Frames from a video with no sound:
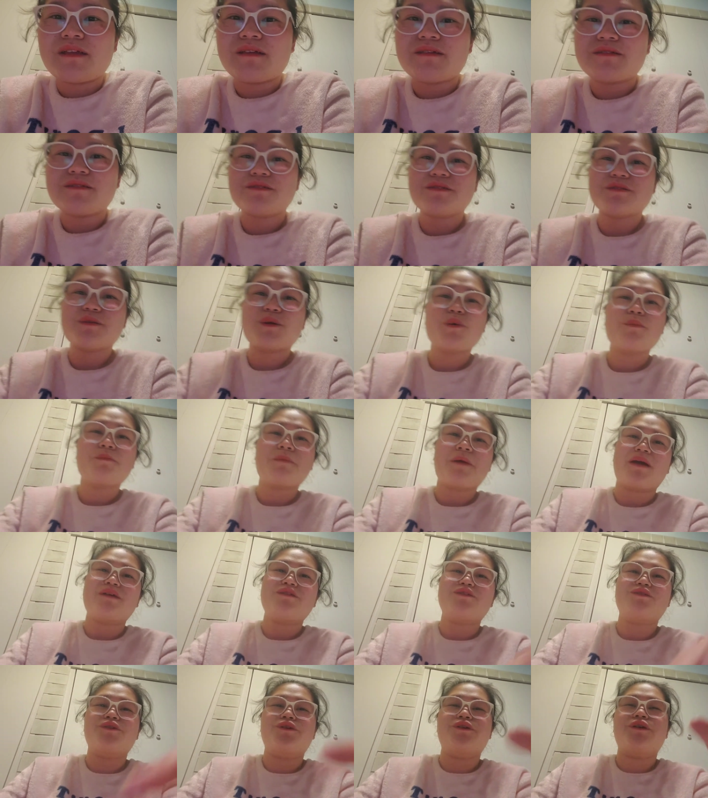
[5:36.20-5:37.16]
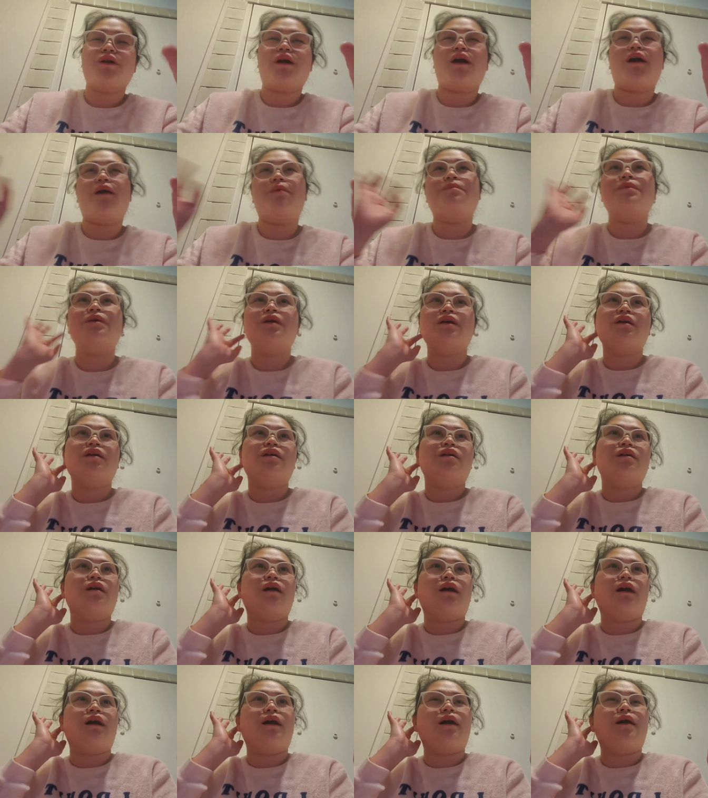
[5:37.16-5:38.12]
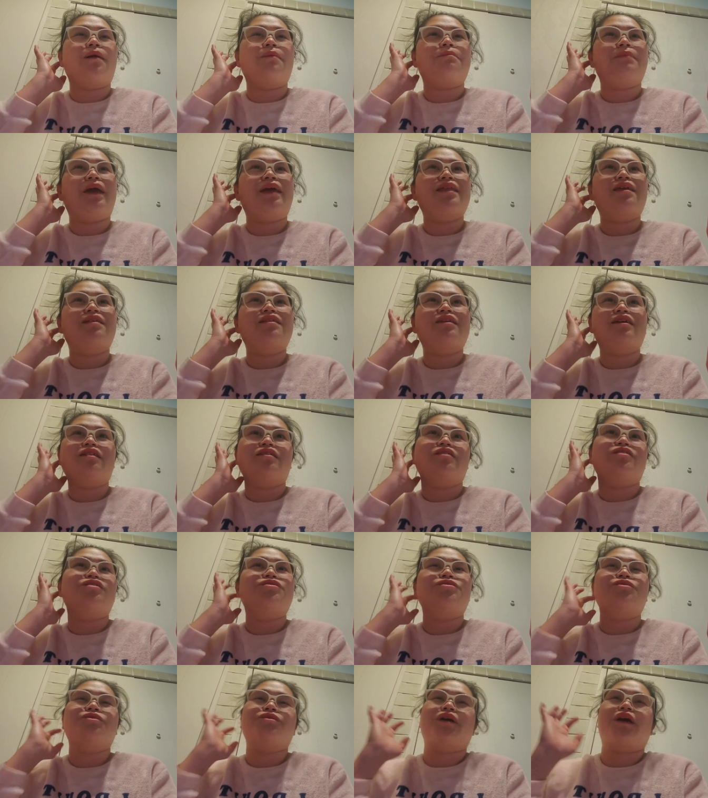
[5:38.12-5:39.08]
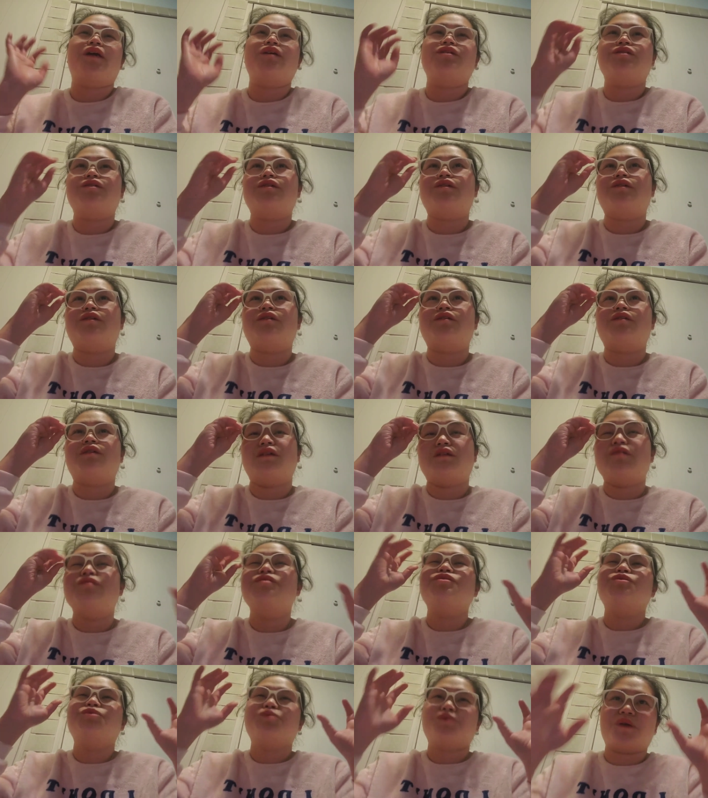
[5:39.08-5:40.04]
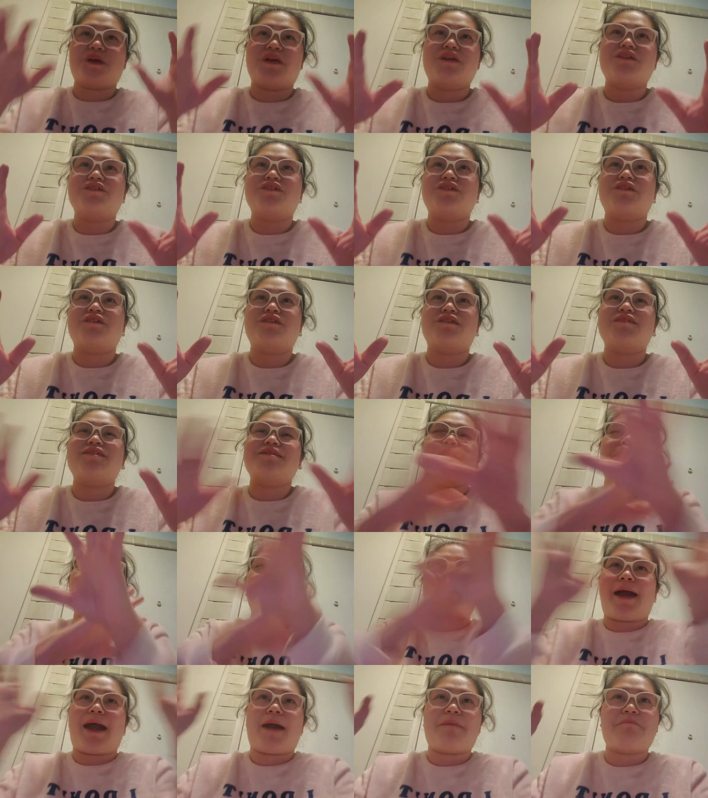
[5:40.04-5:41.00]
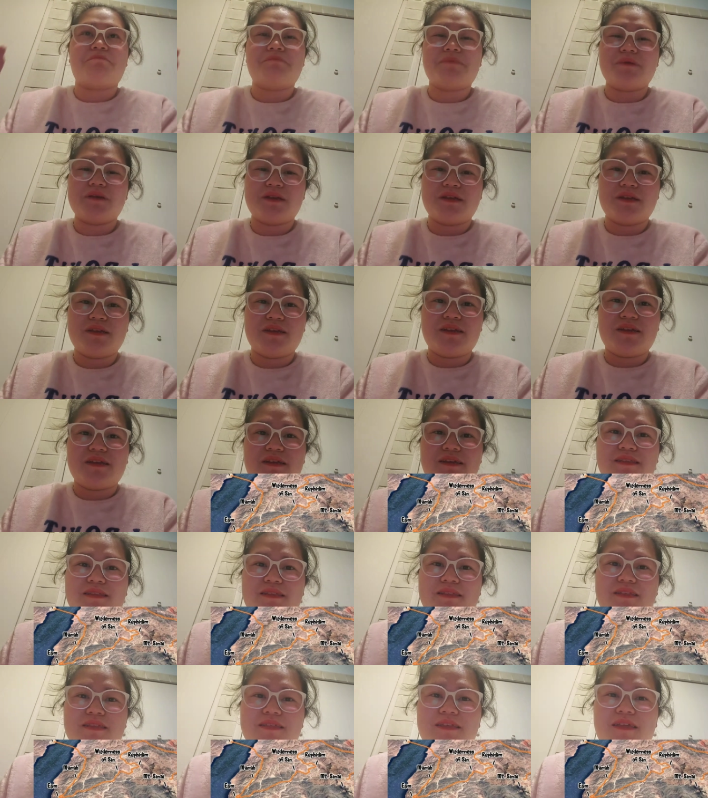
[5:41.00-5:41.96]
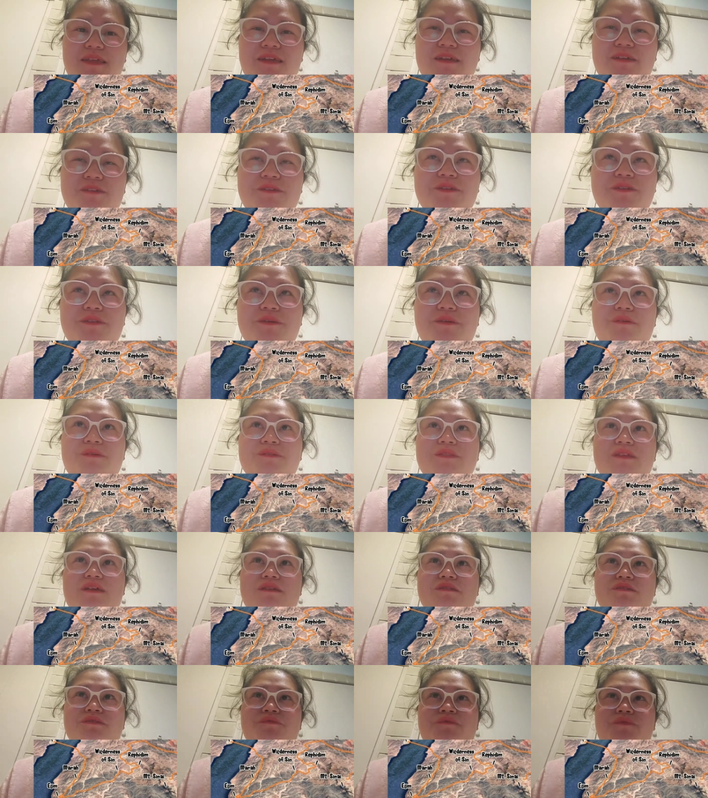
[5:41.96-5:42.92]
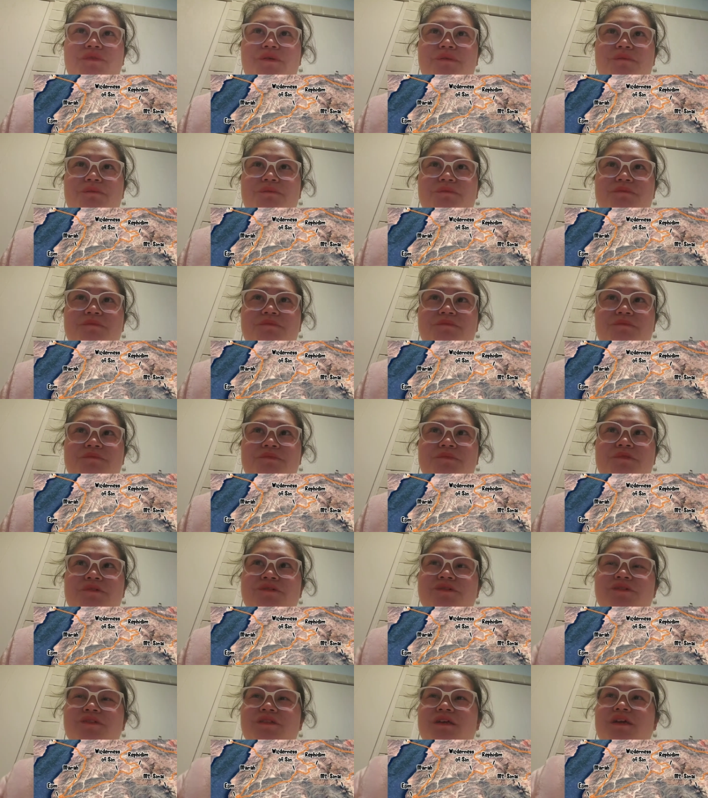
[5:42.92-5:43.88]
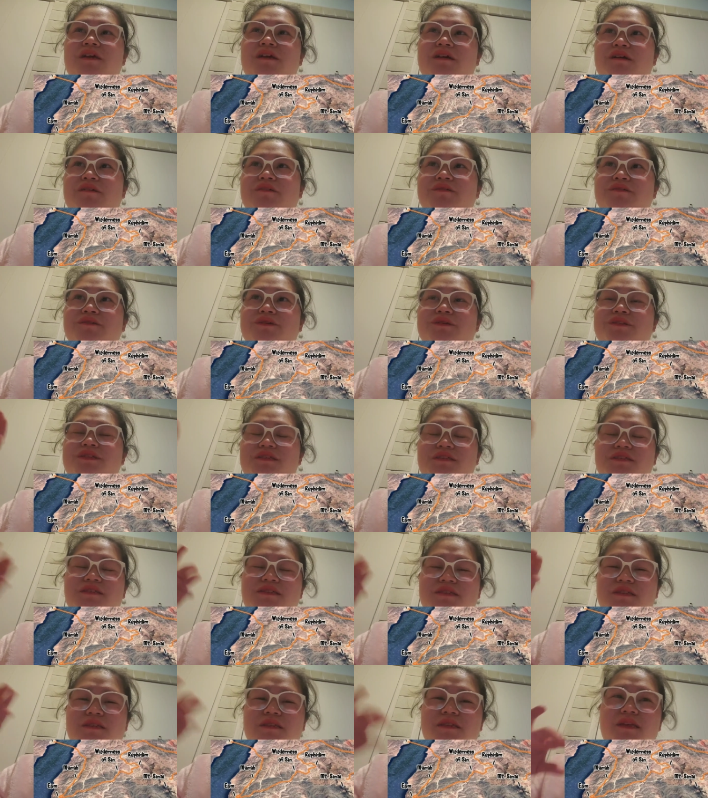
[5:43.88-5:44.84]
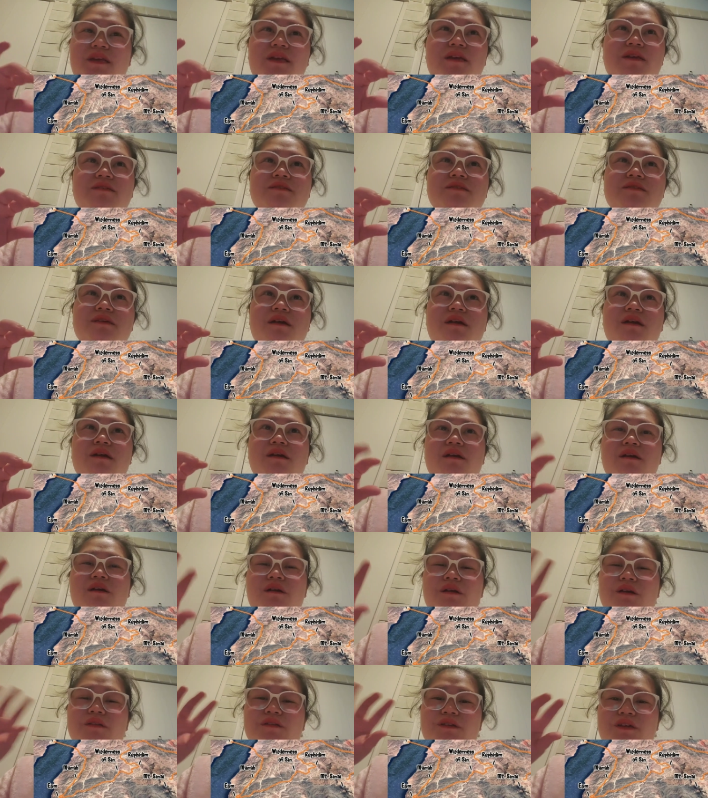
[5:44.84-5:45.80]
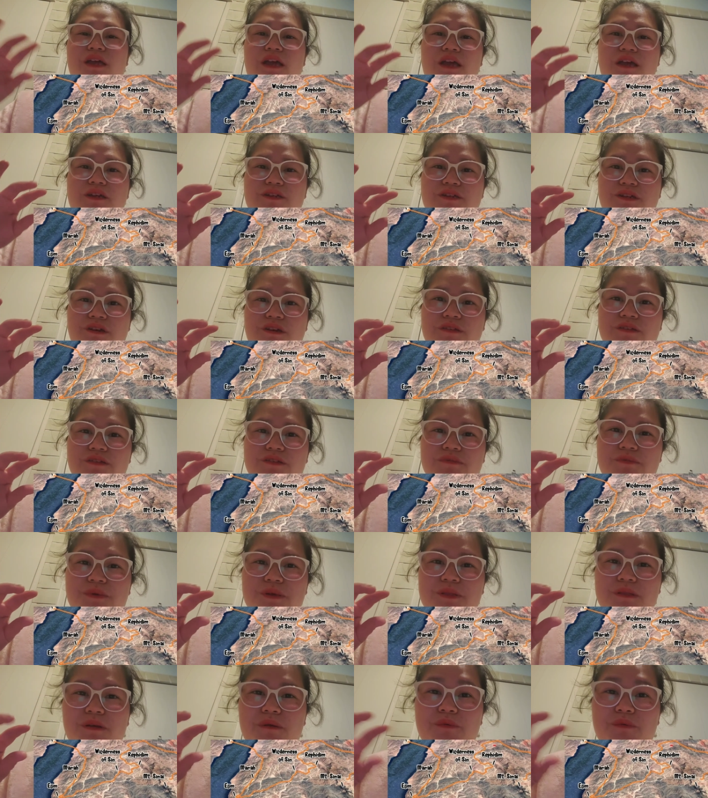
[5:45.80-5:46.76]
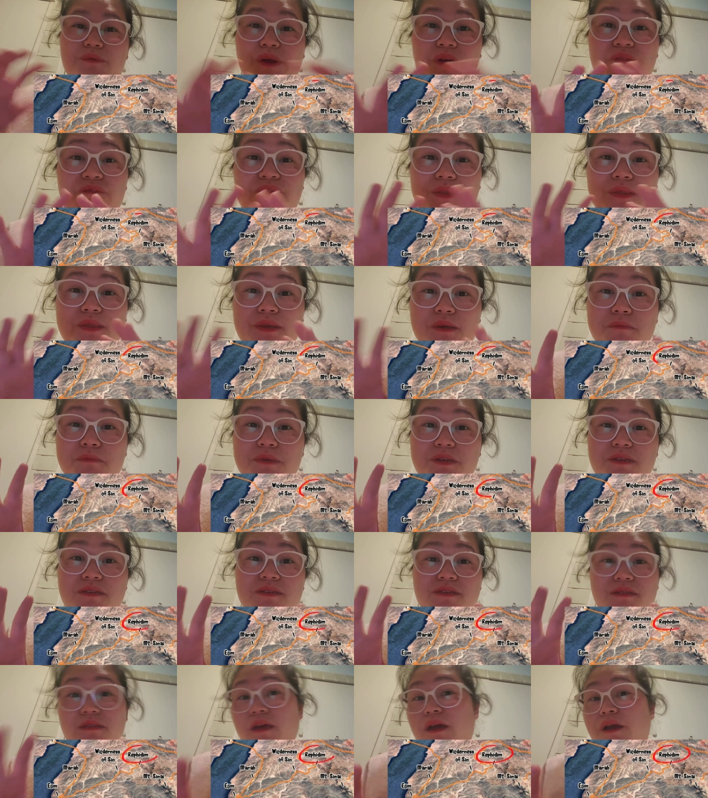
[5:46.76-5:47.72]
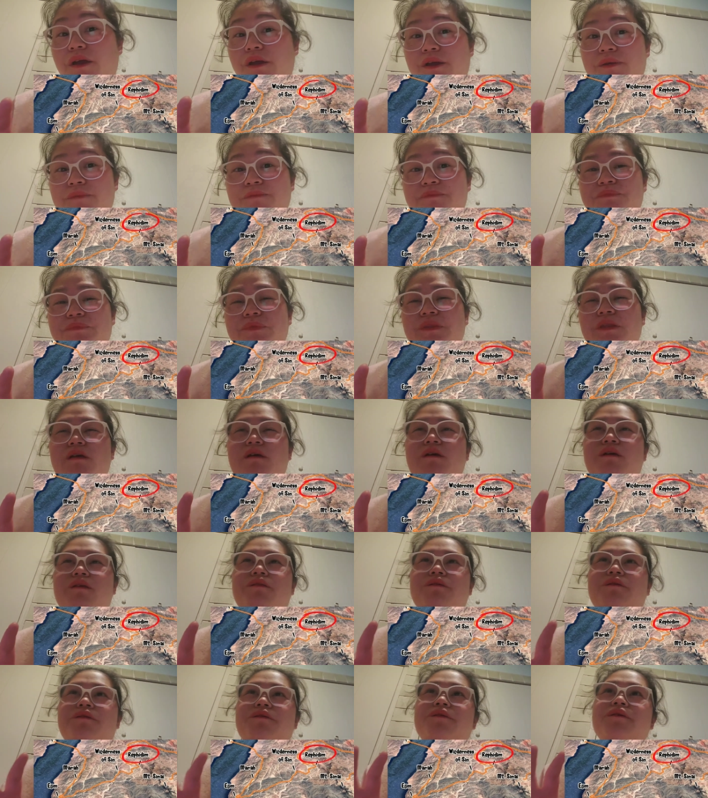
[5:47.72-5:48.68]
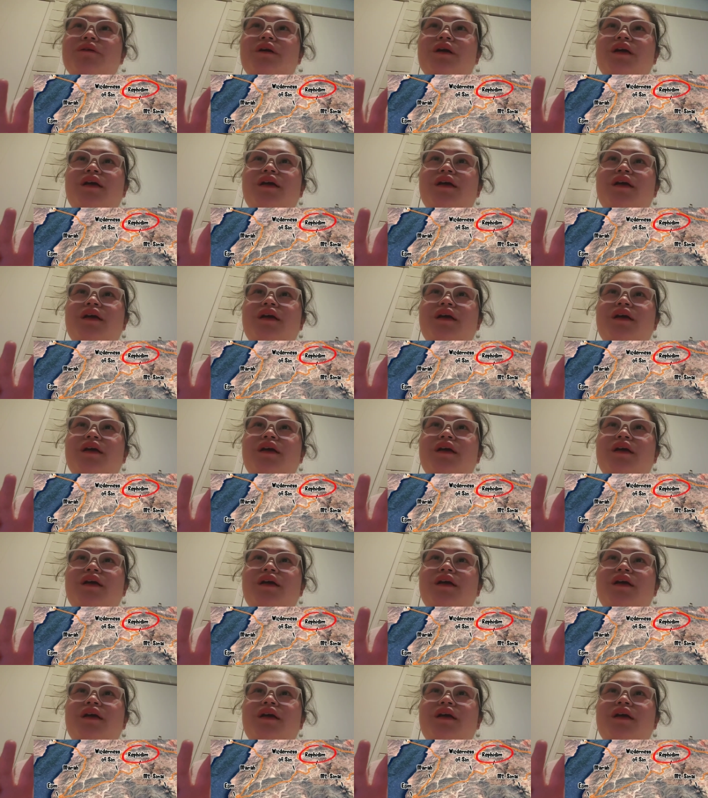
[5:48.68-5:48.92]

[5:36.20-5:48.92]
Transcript: So Pastor um, uh, made an illustration. Illustration. It's a map. It, you know that's from there's like a certain cities or locations, but a Rephidim is there, you know,